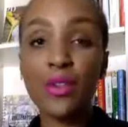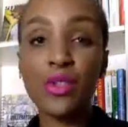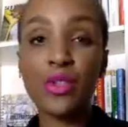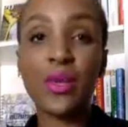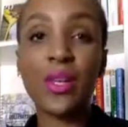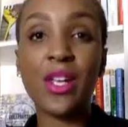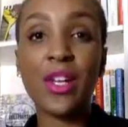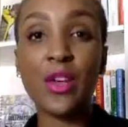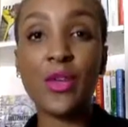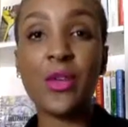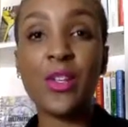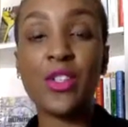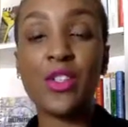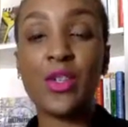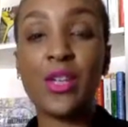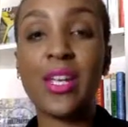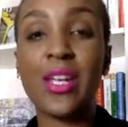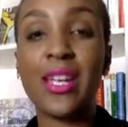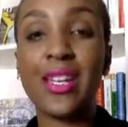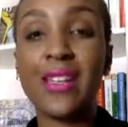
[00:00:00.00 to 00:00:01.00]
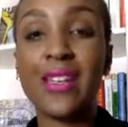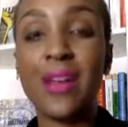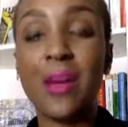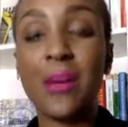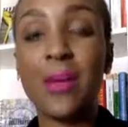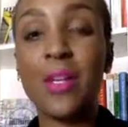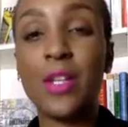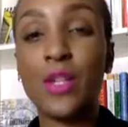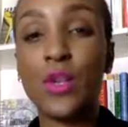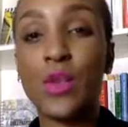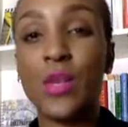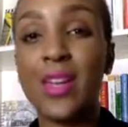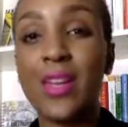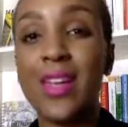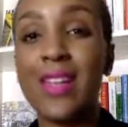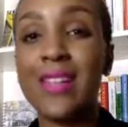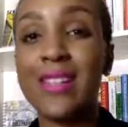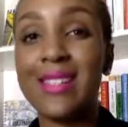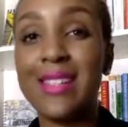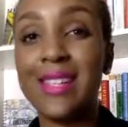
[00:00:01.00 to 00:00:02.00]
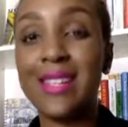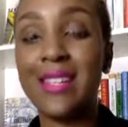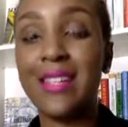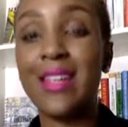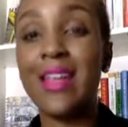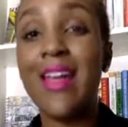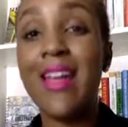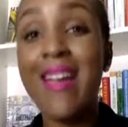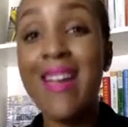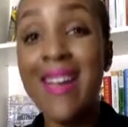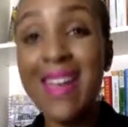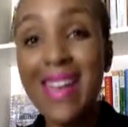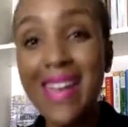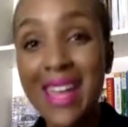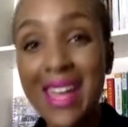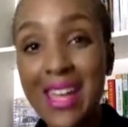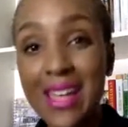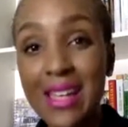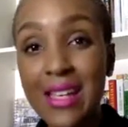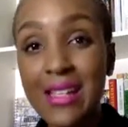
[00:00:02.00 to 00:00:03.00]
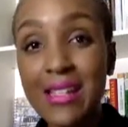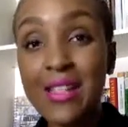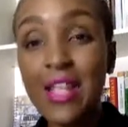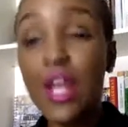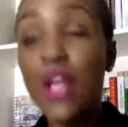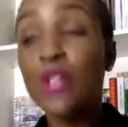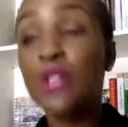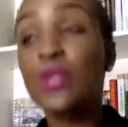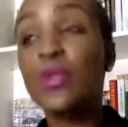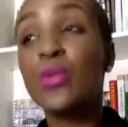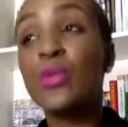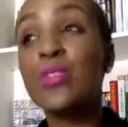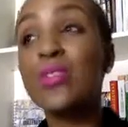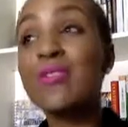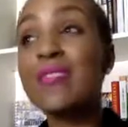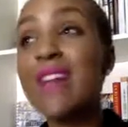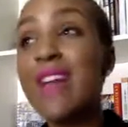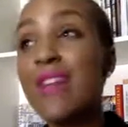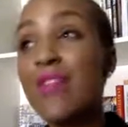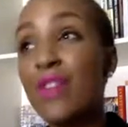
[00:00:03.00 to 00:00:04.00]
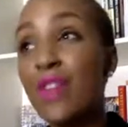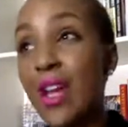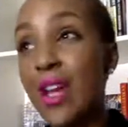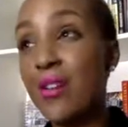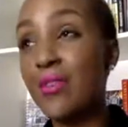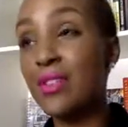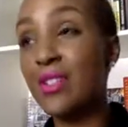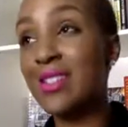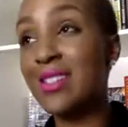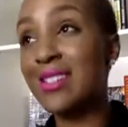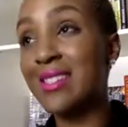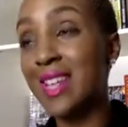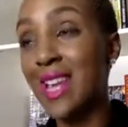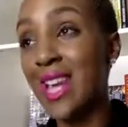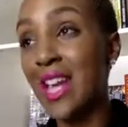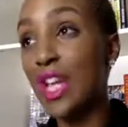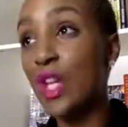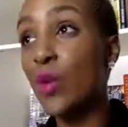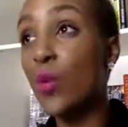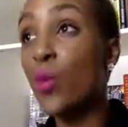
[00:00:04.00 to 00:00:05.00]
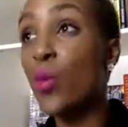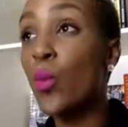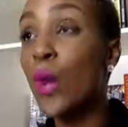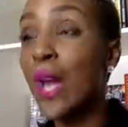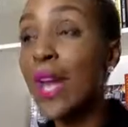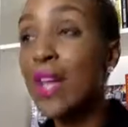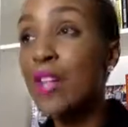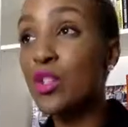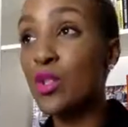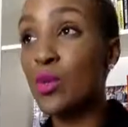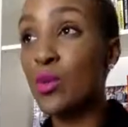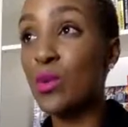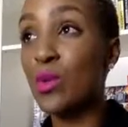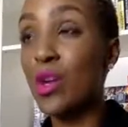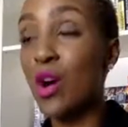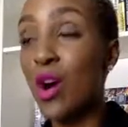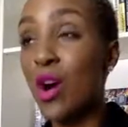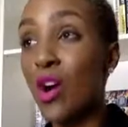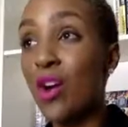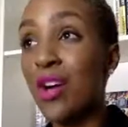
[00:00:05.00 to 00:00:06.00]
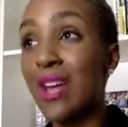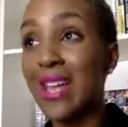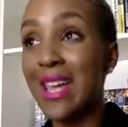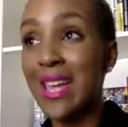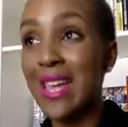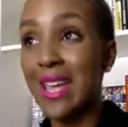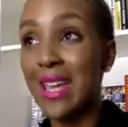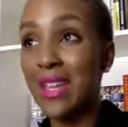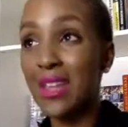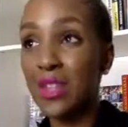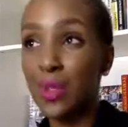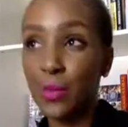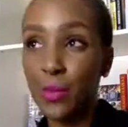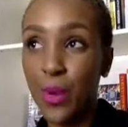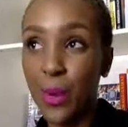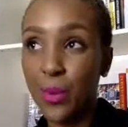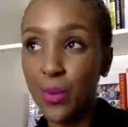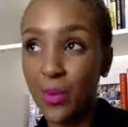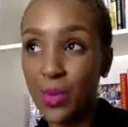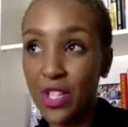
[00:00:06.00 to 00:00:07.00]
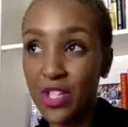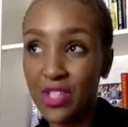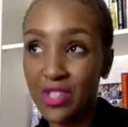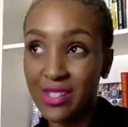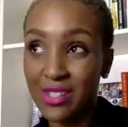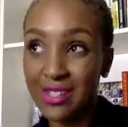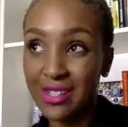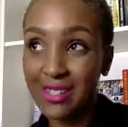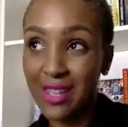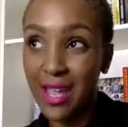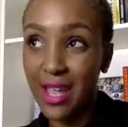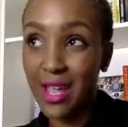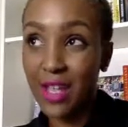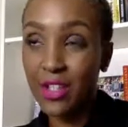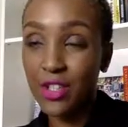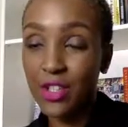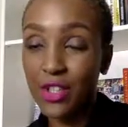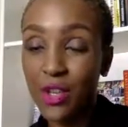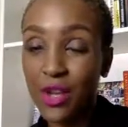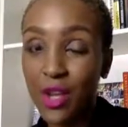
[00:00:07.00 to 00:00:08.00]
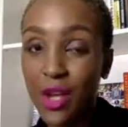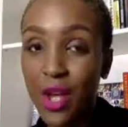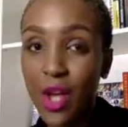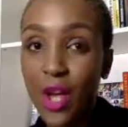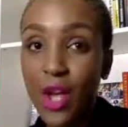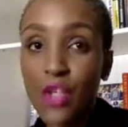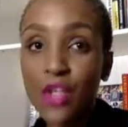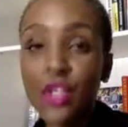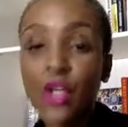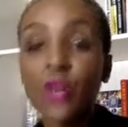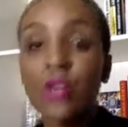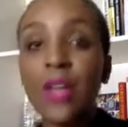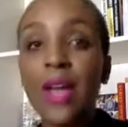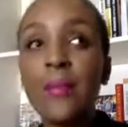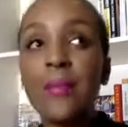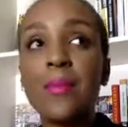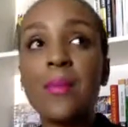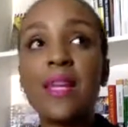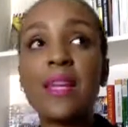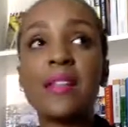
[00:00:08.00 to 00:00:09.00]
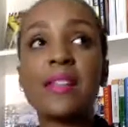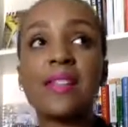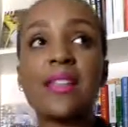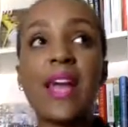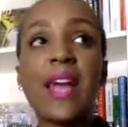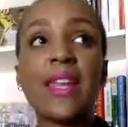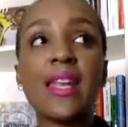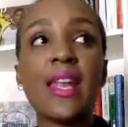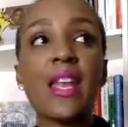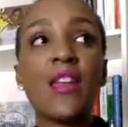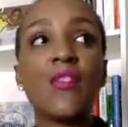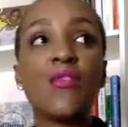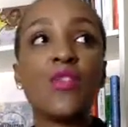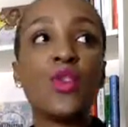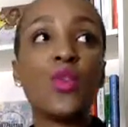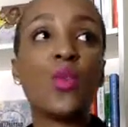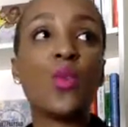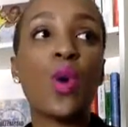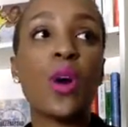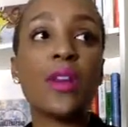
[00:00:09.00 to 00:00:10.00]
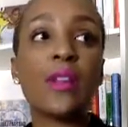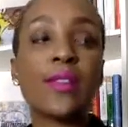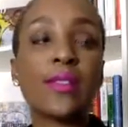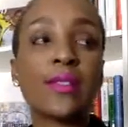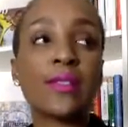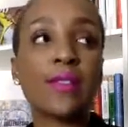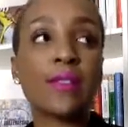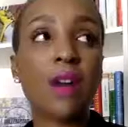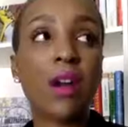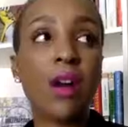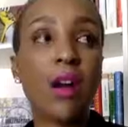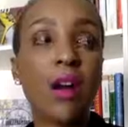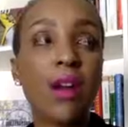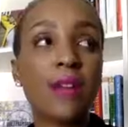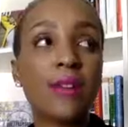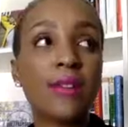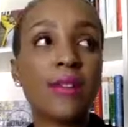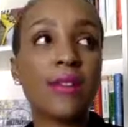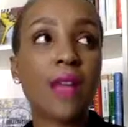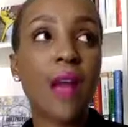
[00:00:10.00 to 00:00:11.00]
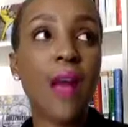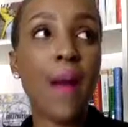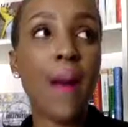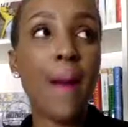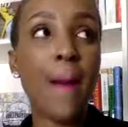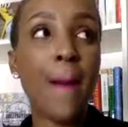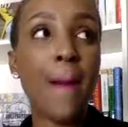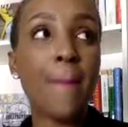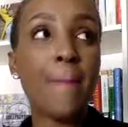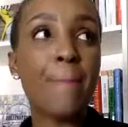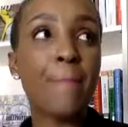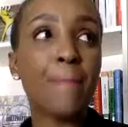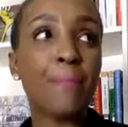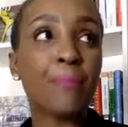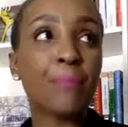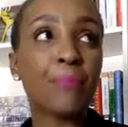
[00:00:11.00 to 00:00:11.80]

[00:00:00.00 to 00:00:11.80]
to increase your income in 2018 is to never ever stay way too long in the preparation stage. So that means that if you want to start, I